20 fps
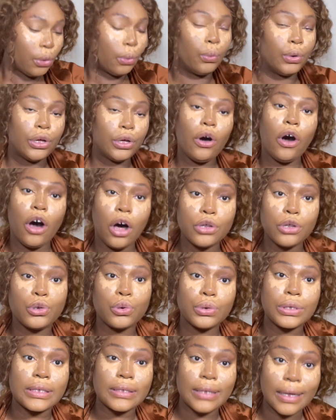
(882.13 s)
We all
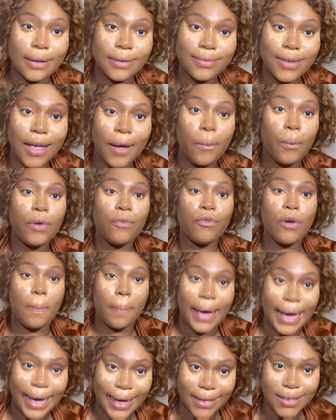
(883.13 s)
do sin and we
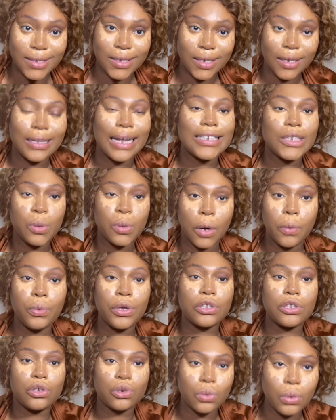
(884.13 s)
repent. That's what
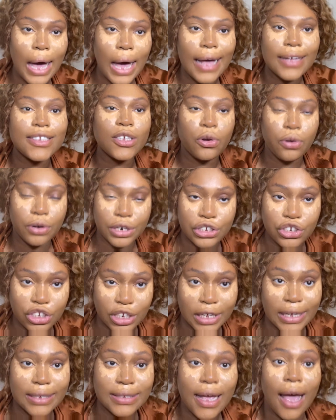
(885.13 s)
we do as
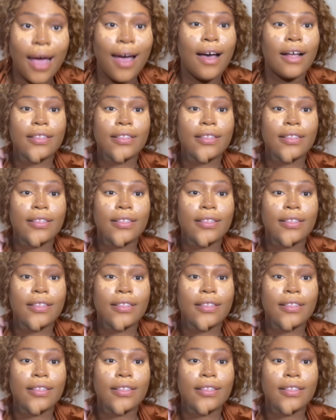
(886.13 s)
Christians.